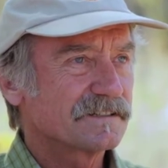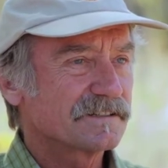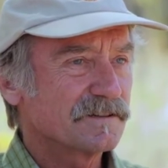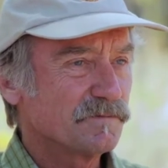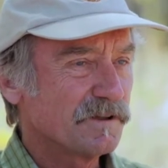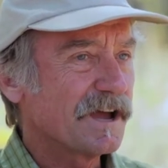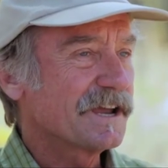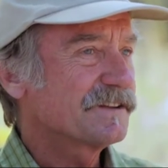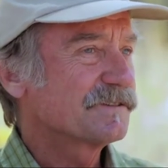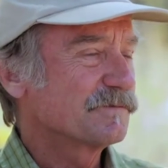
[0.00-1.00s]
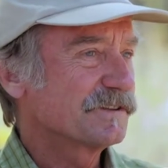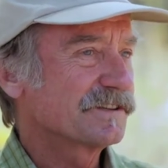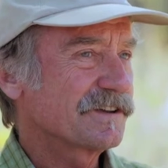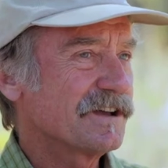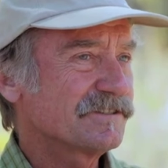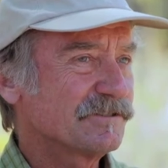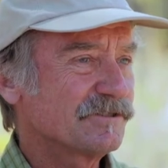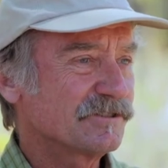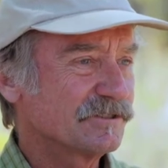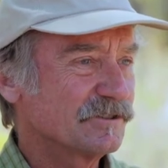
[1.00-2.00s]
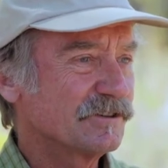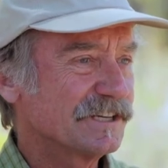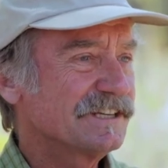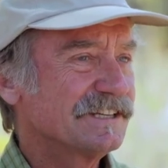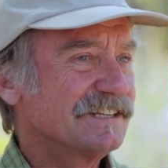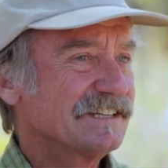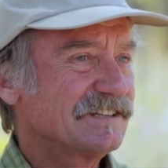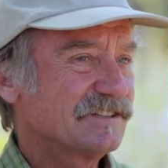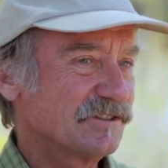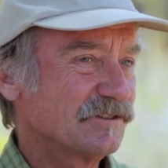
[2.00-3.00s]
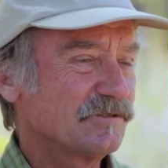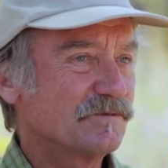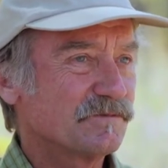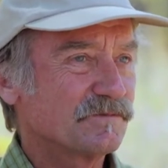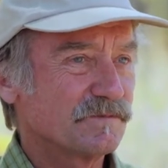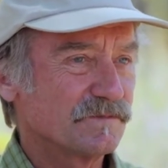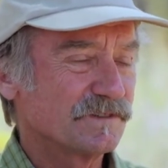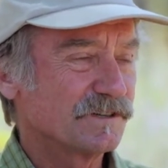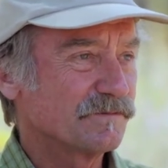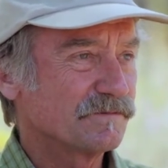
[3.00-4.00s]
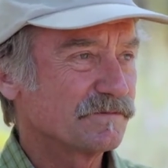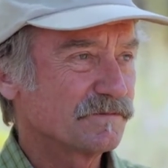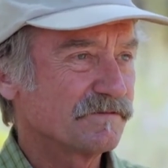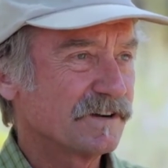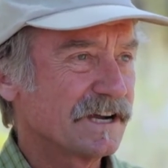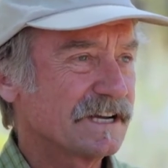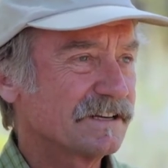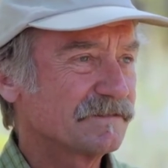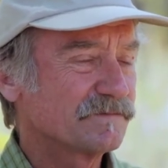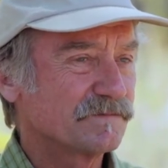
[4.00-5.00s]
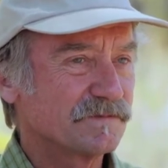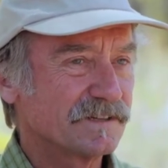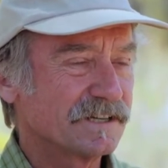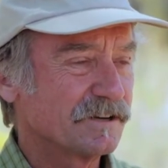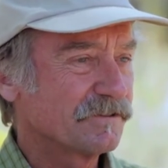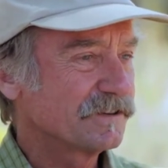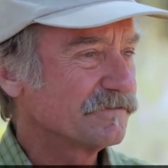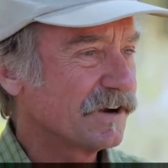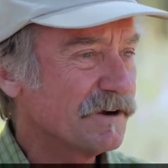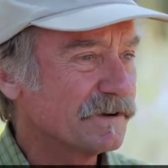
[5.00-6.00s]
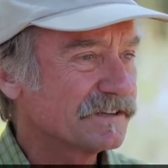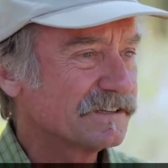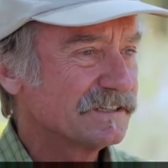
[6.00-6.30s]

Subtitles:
compliant with the constitutional duty to, provide a healthy environment.